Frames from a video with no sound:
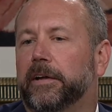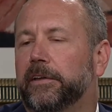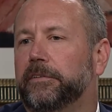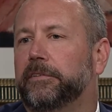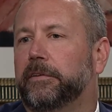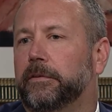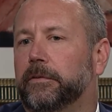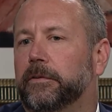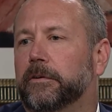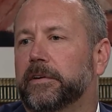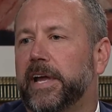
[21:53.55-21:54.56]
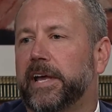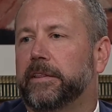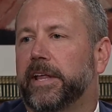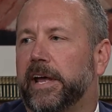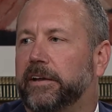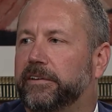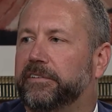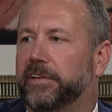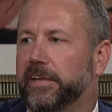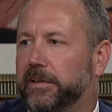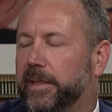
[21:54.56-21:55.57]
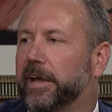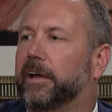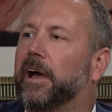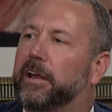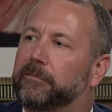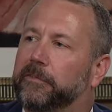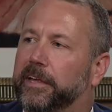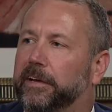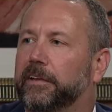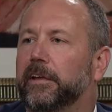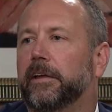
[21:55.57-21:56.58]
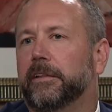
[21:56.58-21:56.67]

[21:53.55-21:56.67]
is to create that dissent, that conflict,